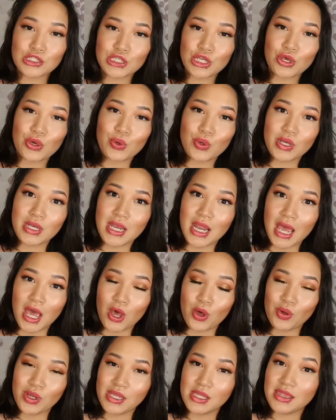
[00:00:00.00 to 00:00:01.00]
So
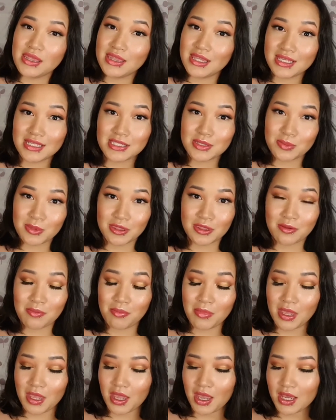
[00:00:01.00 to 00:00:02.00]
now in this month of May,